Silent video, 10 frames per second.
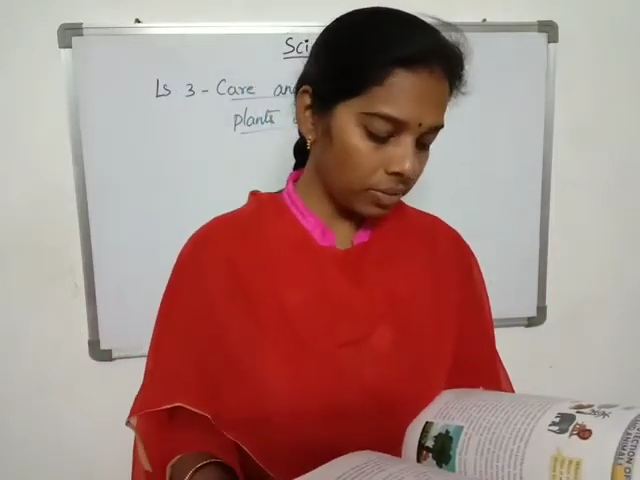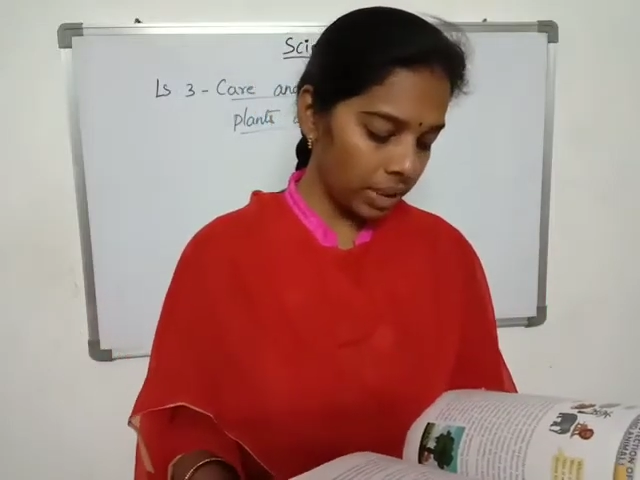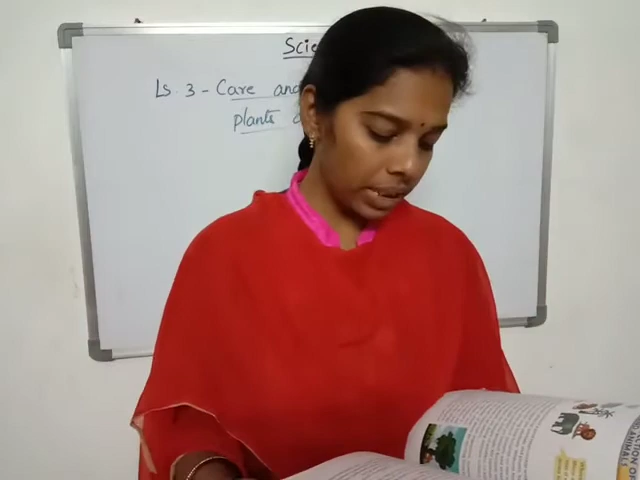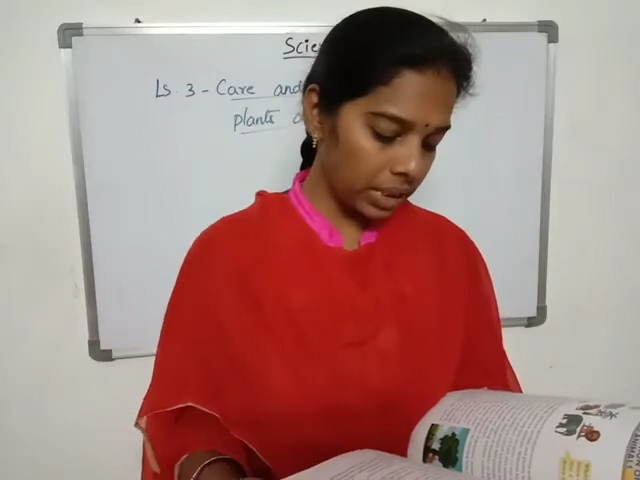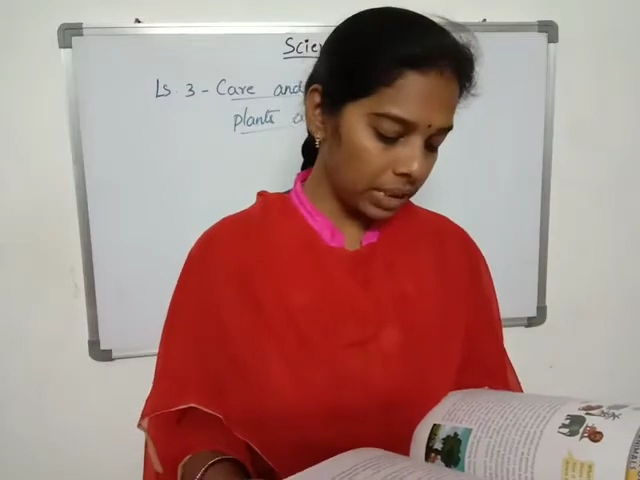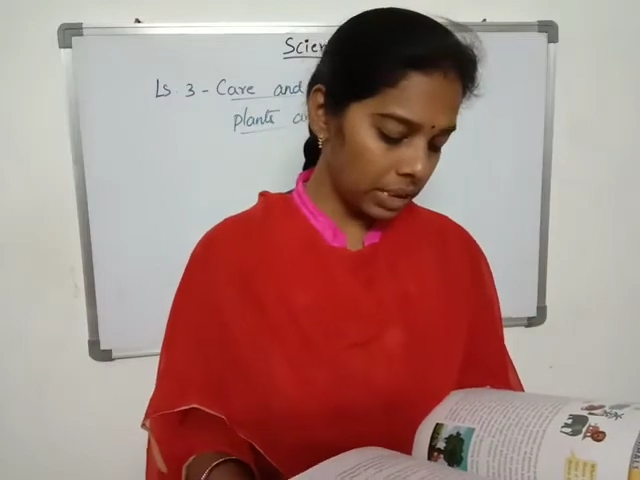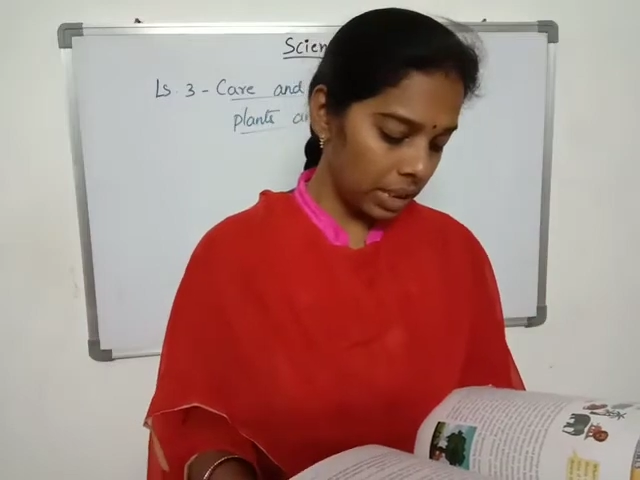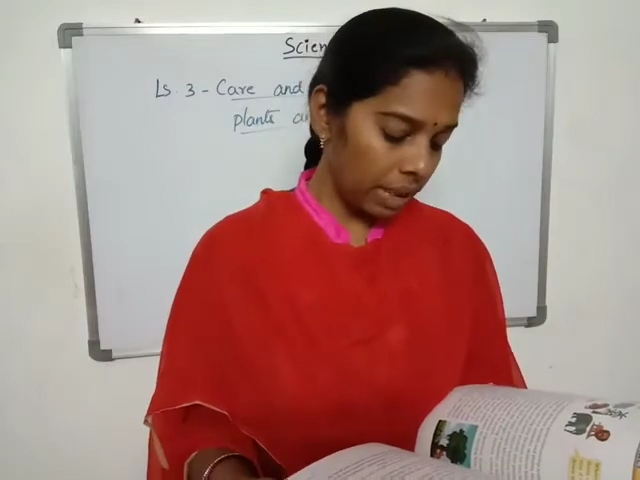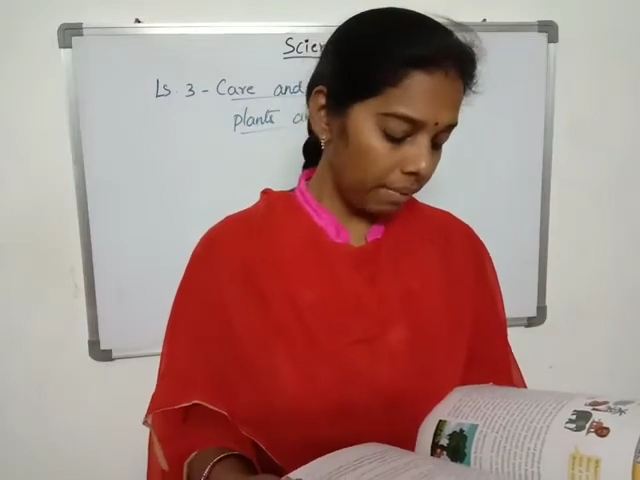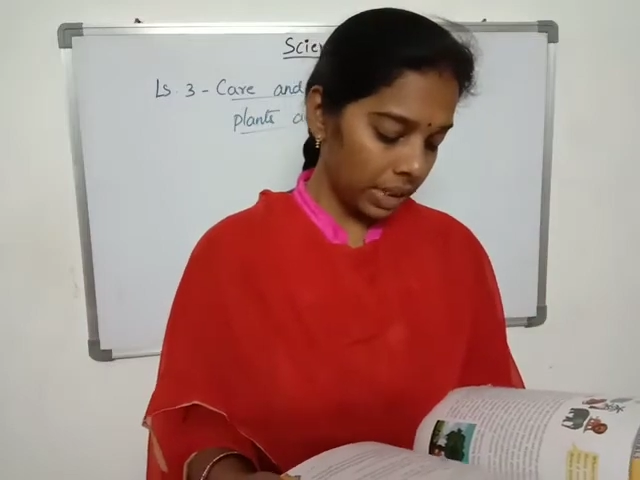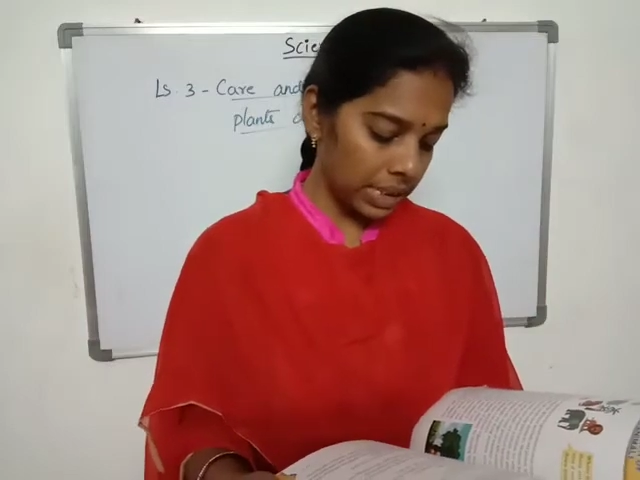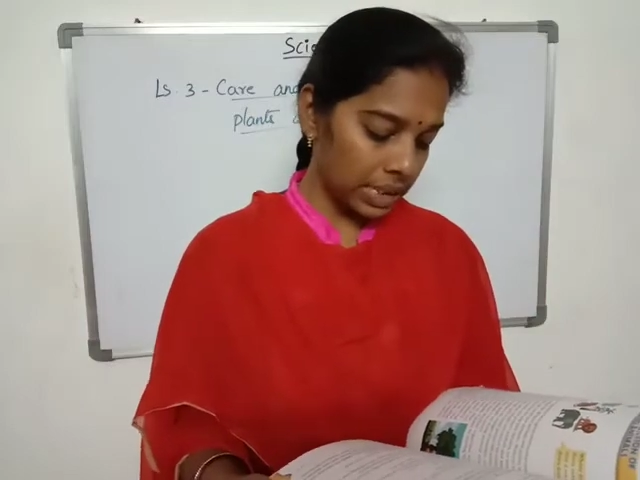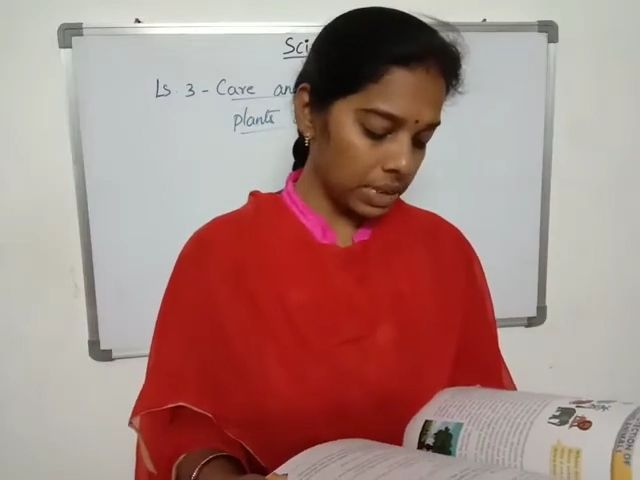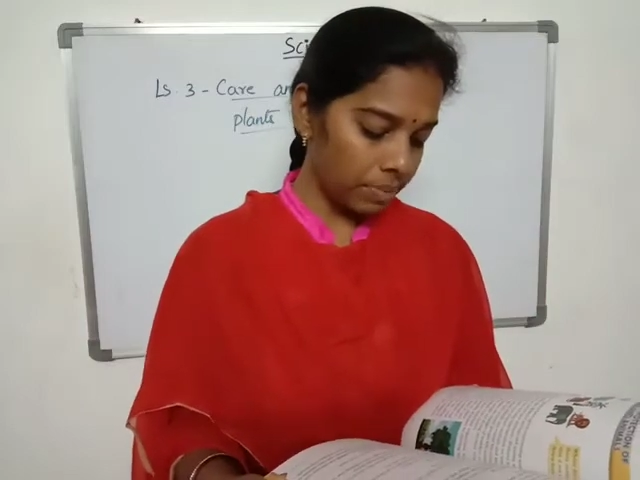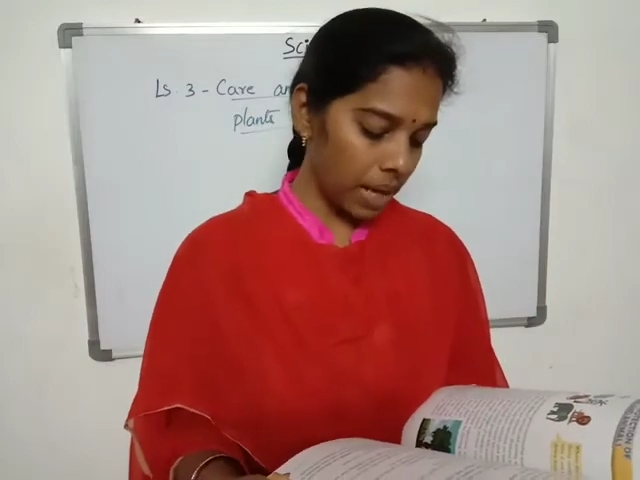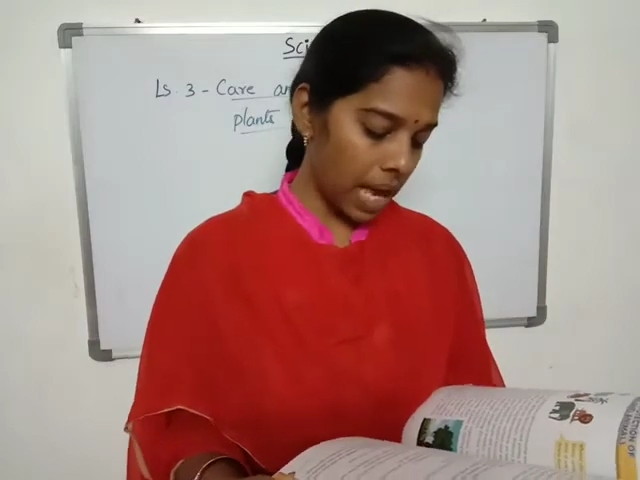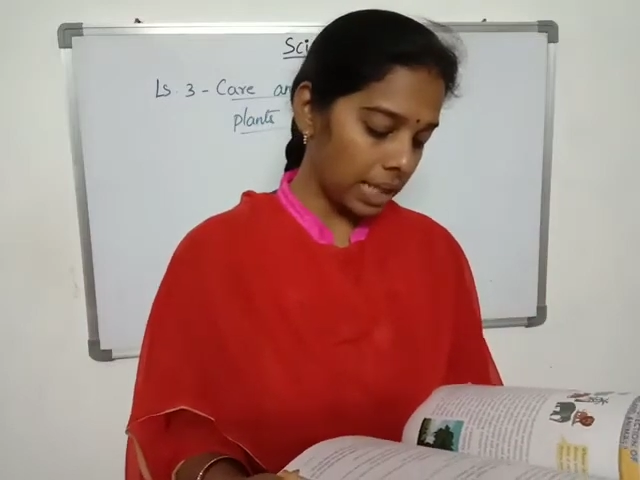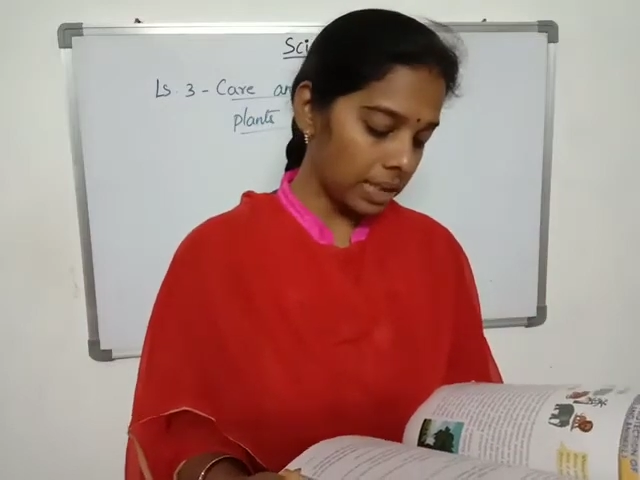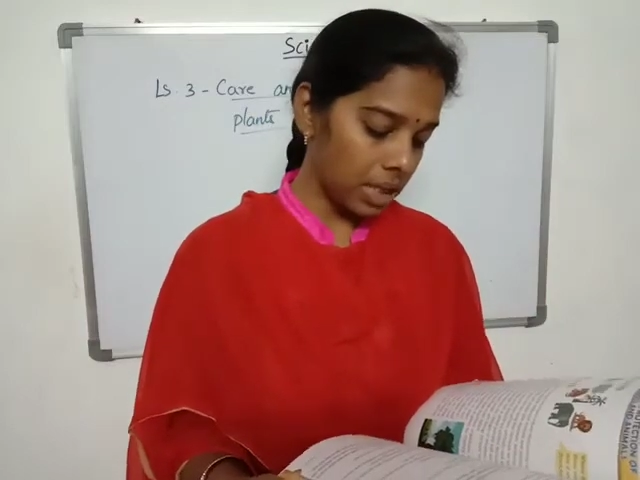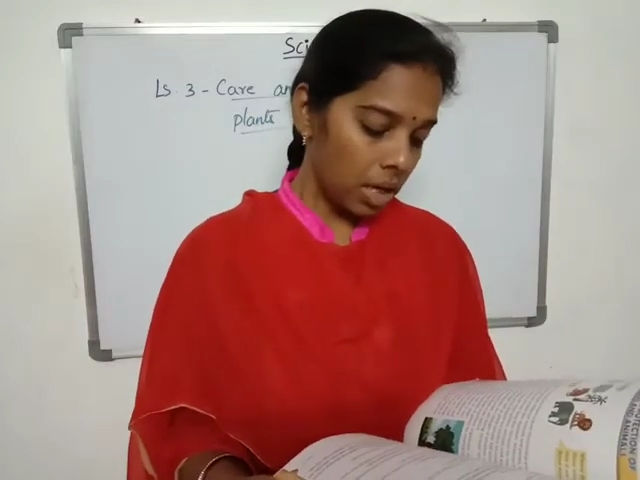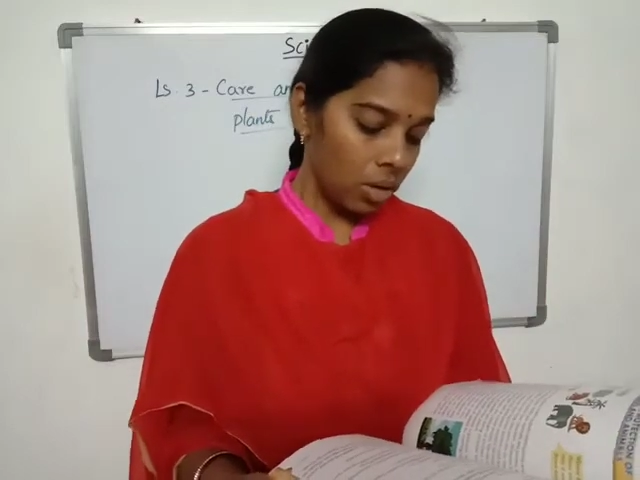medicinal plants,